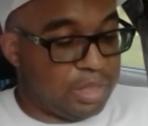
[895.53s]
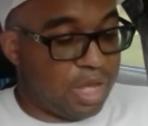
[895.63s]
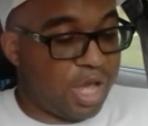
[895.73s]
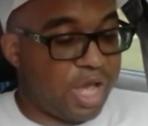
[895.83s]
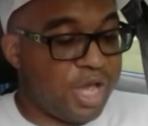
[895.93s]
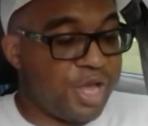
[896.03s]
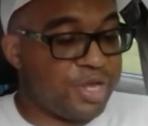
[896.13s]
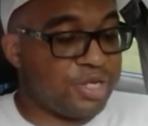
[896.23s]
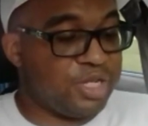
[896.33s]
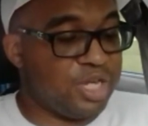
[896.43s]

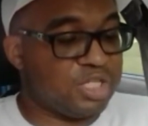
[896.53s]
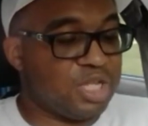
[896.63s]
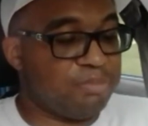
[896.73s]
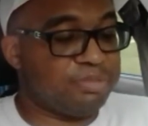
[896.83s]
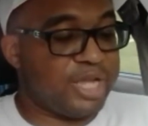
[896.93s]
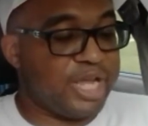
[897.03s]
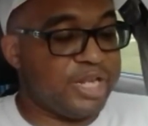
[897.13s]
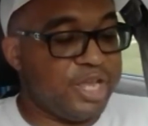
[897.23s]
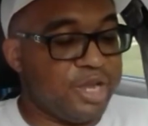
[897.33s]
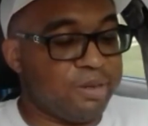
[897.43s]
And here's an update
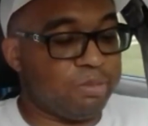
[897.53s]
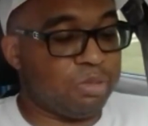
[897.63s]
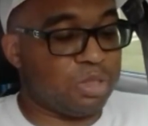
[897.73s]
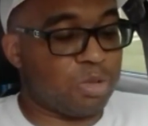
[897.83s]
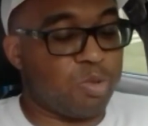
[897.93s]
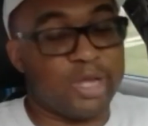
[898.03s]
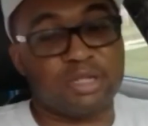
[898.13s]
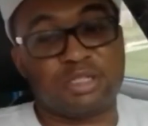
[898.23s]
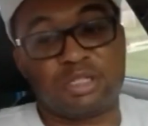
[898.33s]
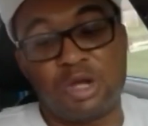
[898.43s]
here real quick.
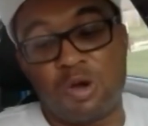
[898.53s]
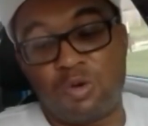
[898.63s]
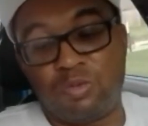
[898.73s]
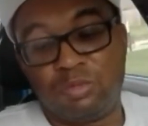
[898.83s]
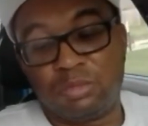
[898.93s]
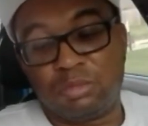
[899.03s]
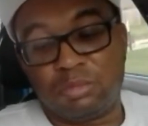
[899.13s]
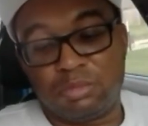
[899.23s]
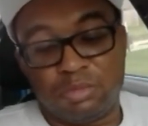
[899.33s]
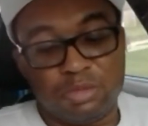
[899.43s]
So,
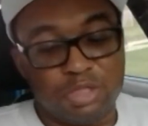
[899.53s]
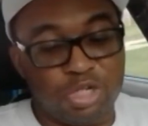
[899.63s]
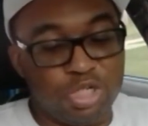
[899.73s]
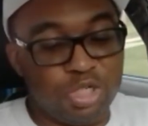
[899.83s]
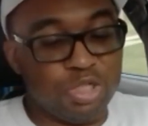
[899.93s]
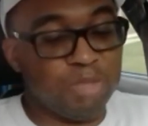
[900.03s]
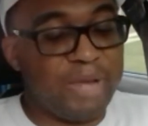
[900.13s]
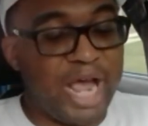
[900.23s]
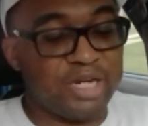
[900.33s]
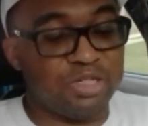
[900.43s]
good news and
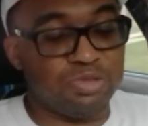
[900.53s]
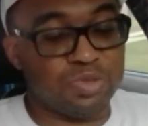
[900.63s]
bad news.